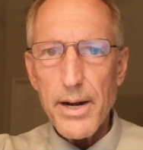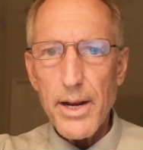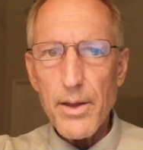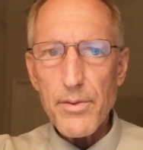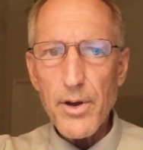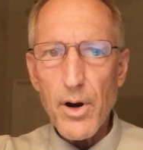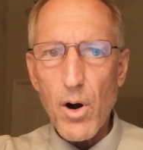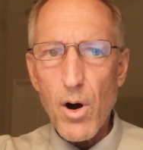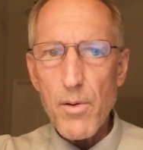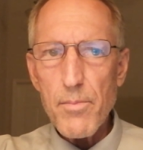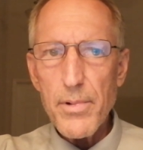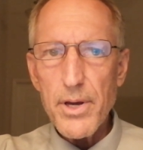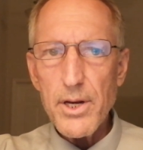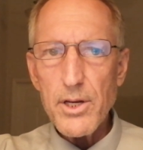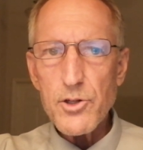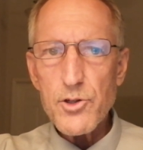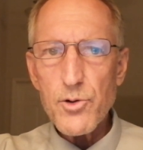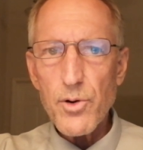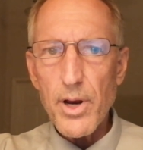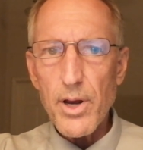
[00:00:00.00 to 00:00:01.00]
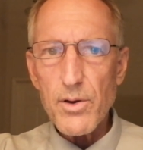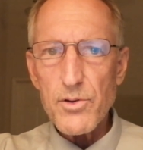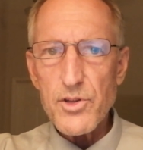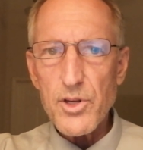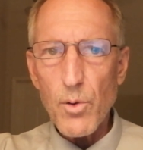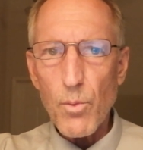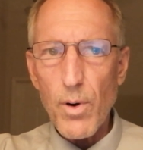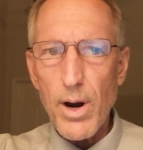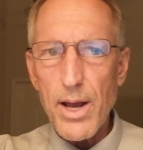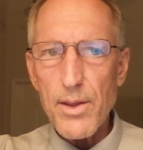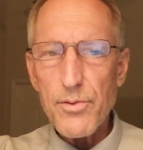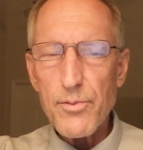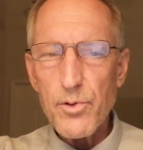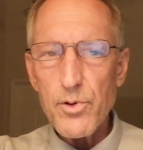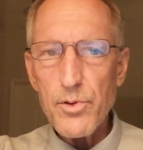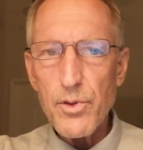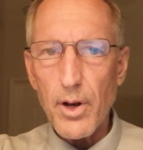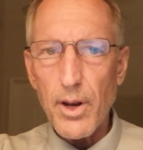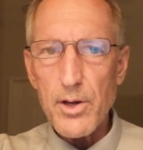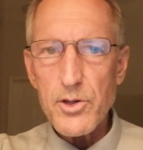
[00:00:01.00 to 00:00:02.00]
Now, there are many trails that wind
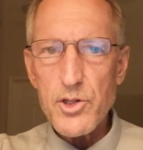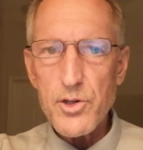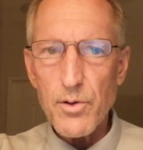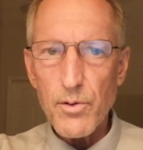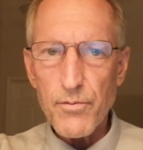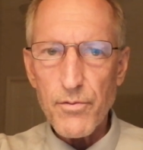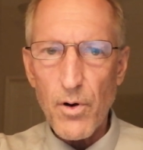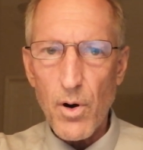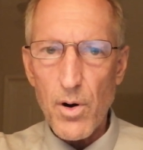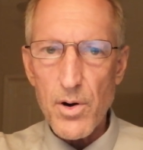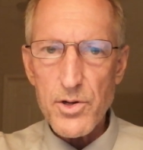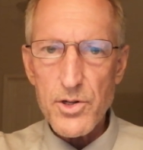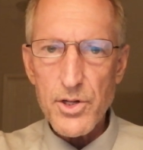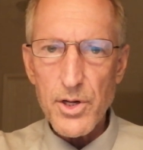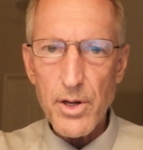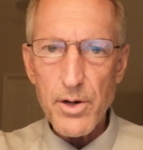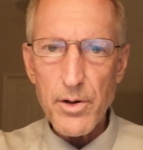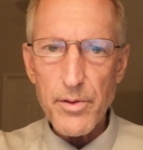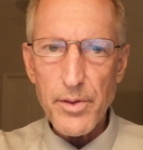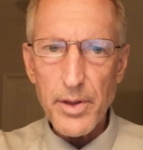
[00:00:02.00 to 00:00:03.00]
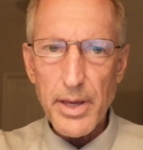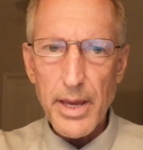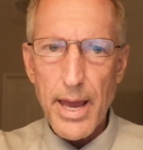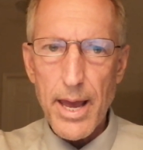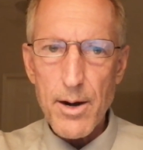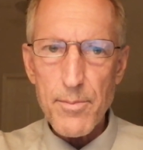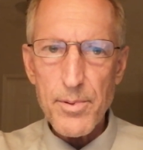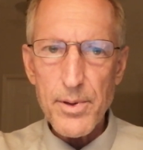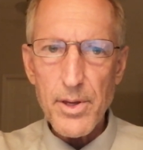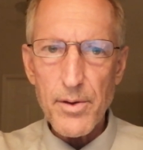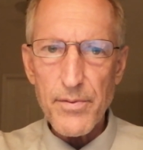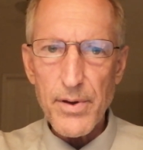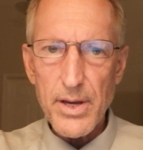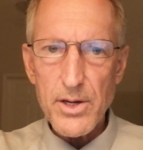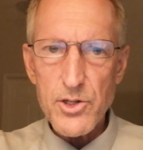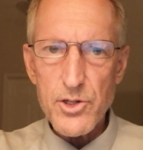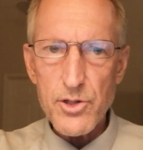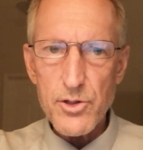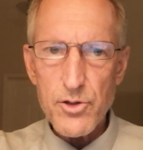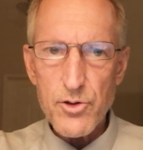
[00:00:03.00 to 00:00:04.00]
through the lush forest under the canopy of
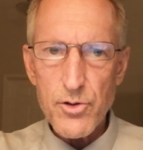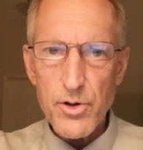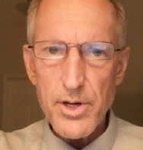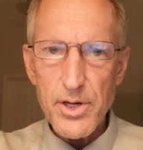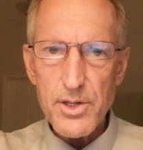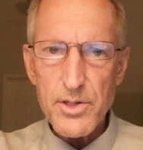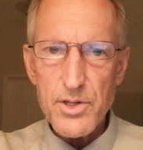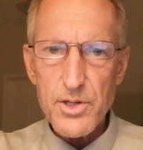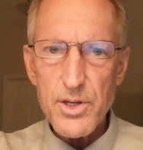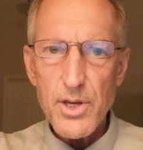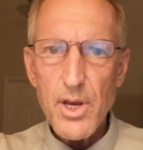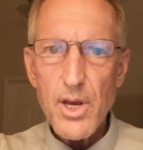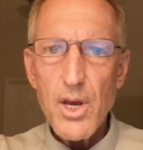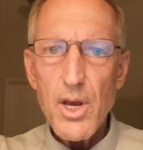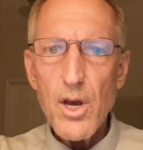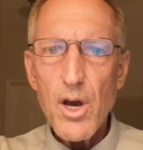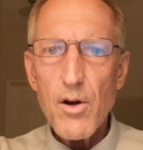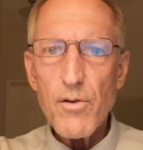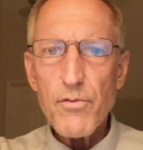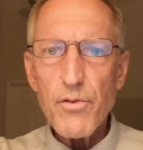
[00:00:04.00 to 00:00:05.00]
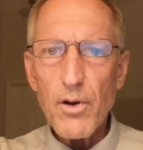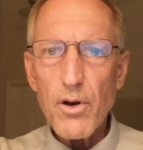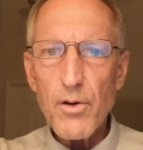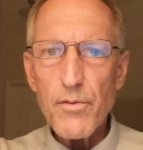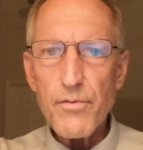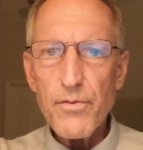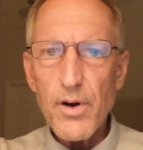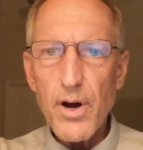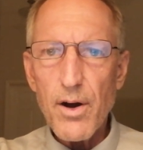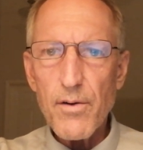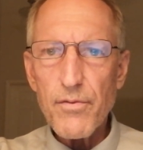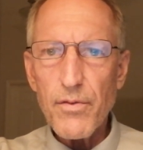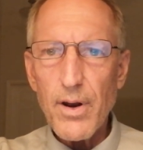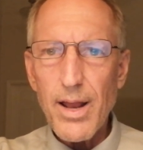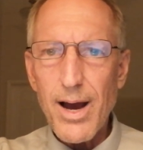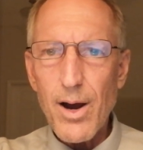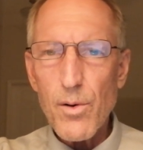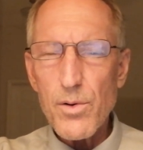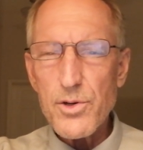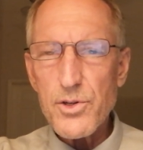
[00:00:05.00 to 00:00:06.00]
ancient trees, full of
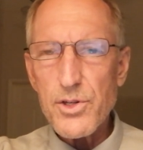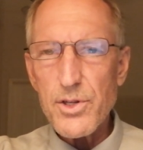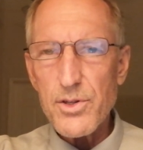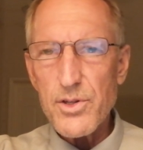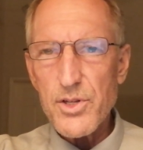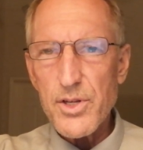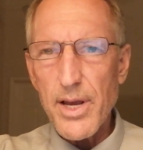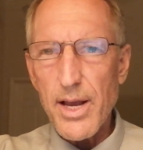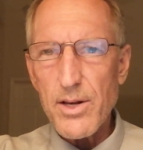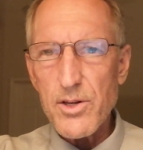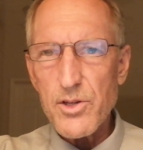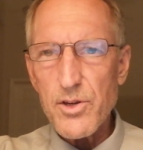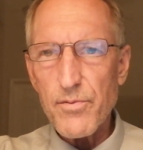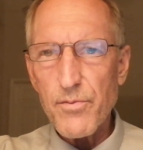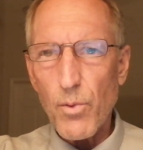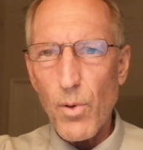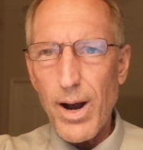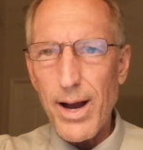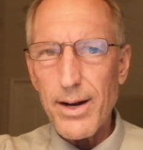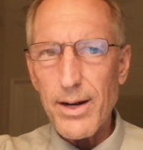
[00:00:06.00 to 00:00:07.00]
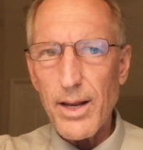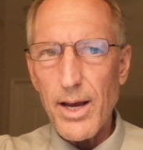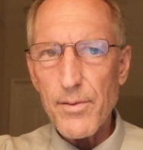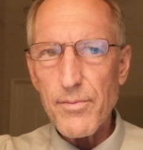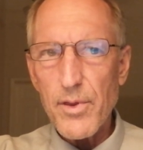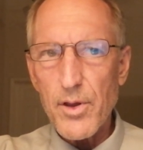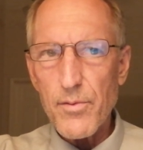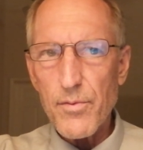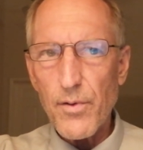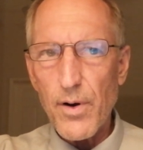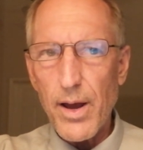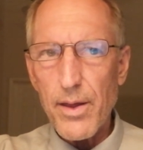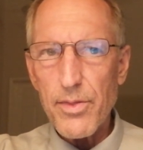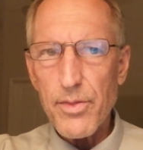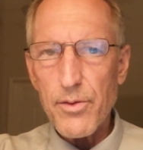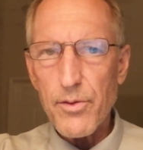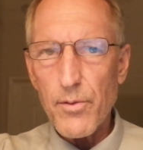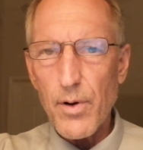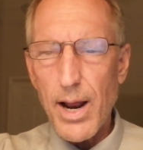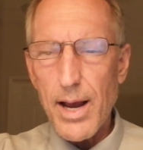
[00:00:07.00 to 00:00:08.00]
flowers and sounds of wildlife that
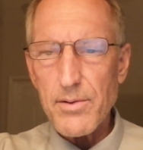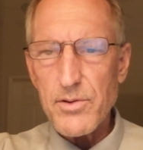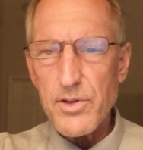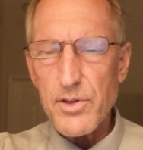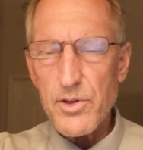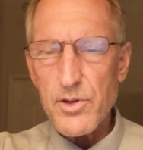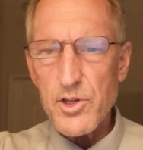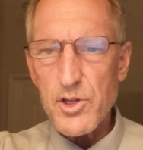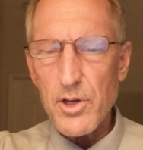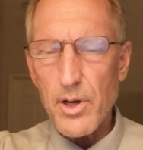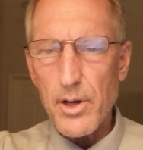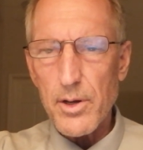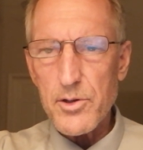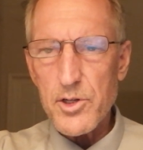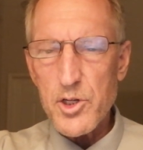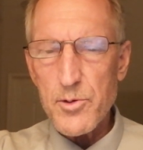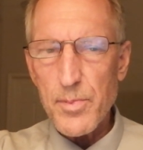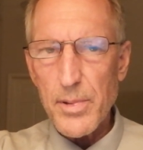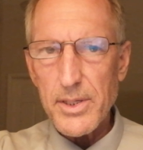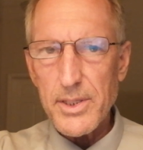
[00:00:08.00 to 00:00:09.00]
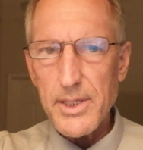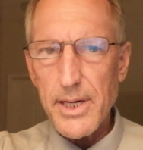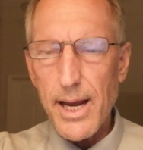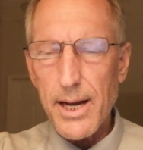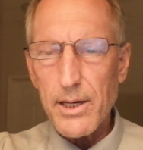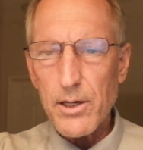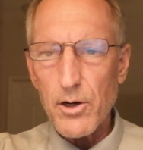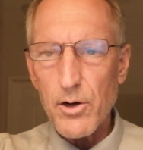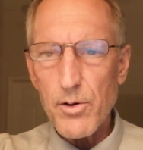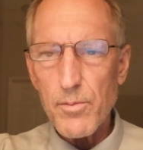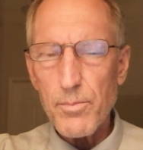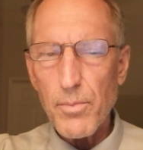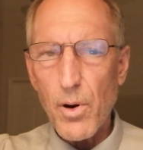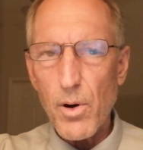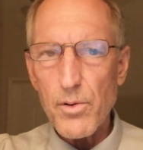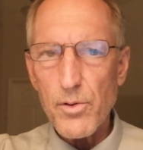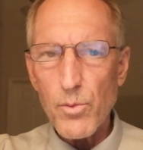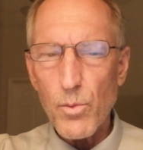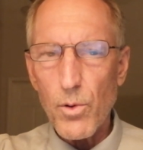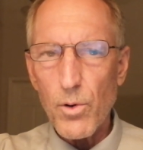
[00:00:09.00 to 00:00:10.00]
thrives in this spectacular
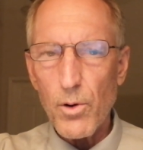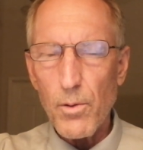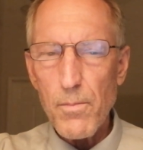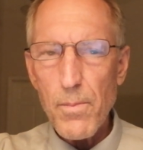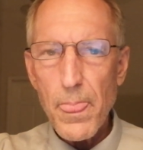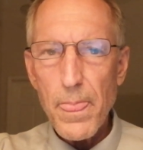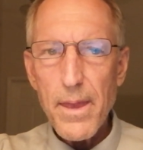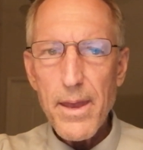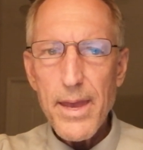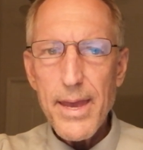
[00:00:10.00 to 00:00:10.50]
part of the world.